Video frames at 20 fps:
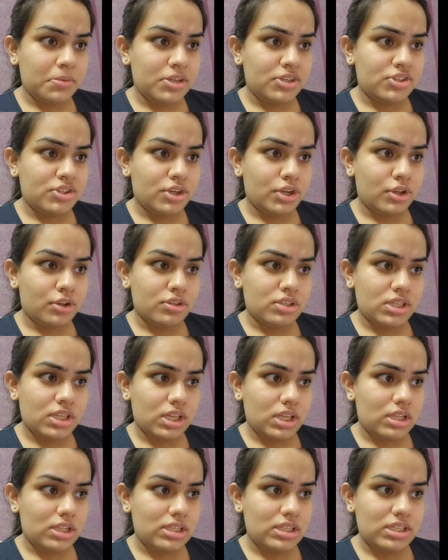mentioned your
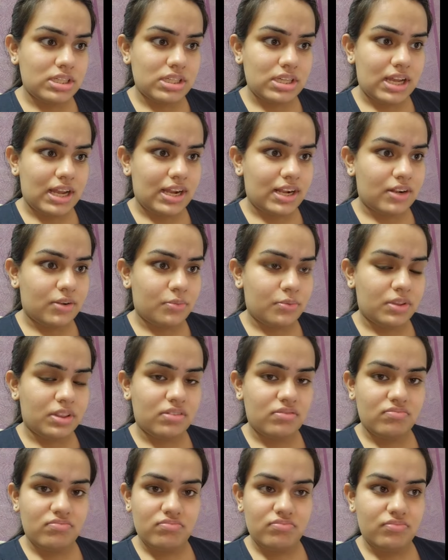skills and with
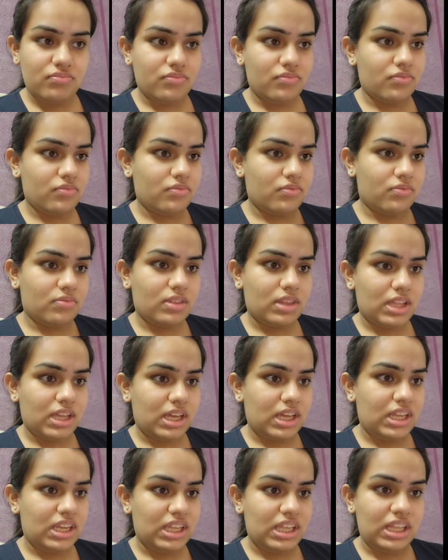
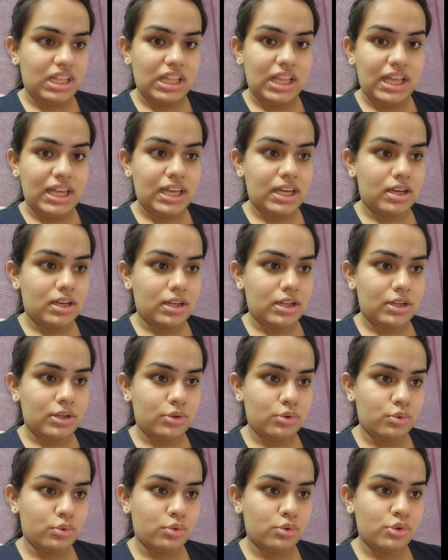any link
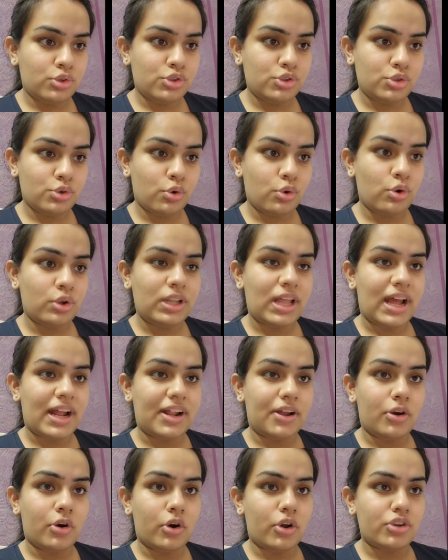to show
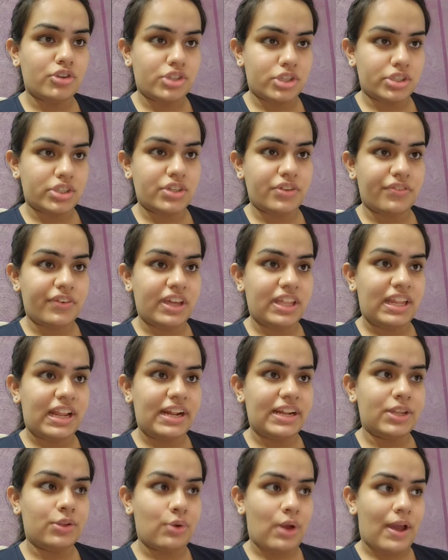that or justify
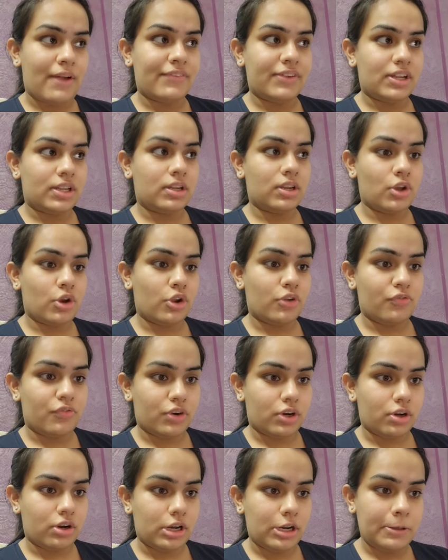that you have done your
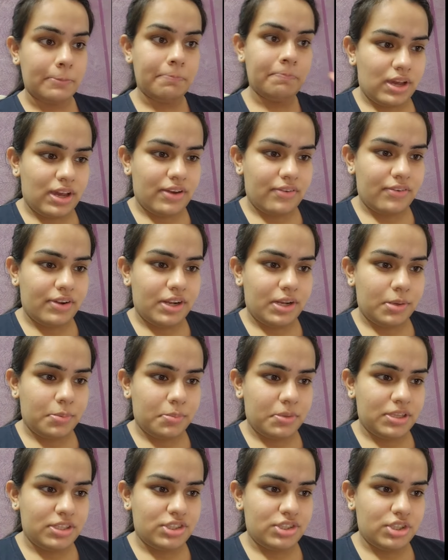work. You haven't
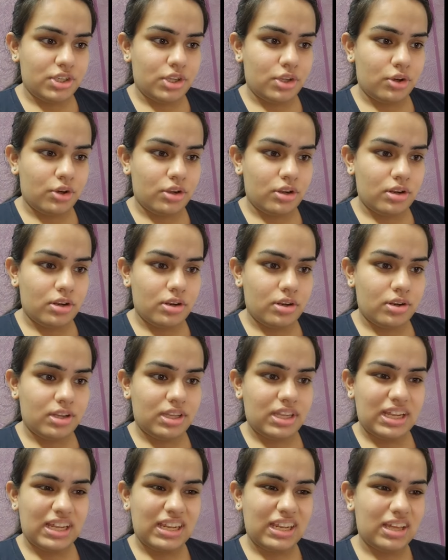mentioned your
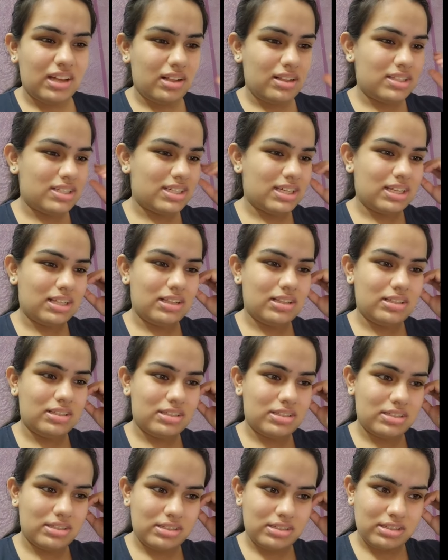technical
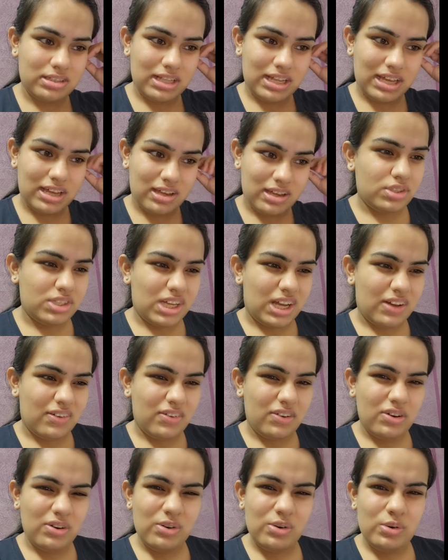skills, like
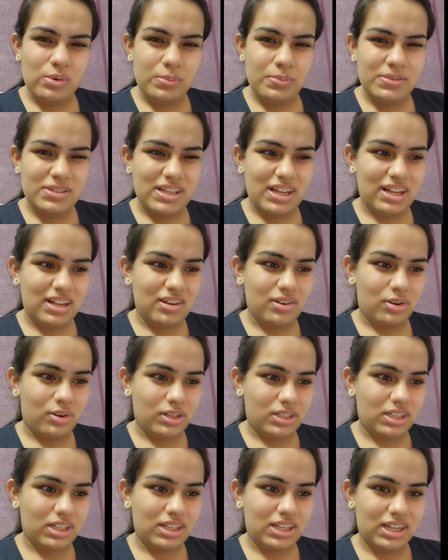Java oops are
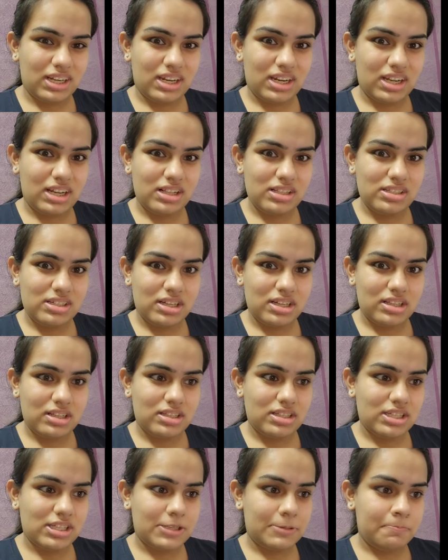not the technical
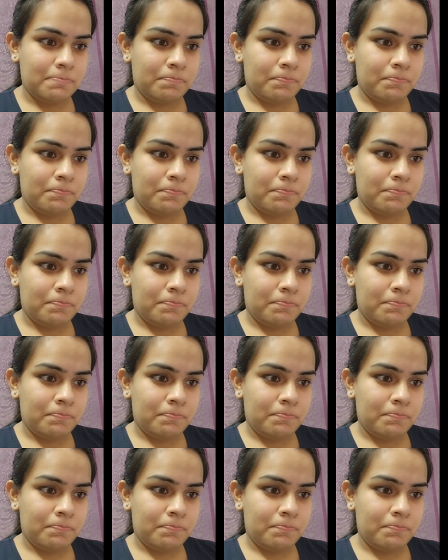skills.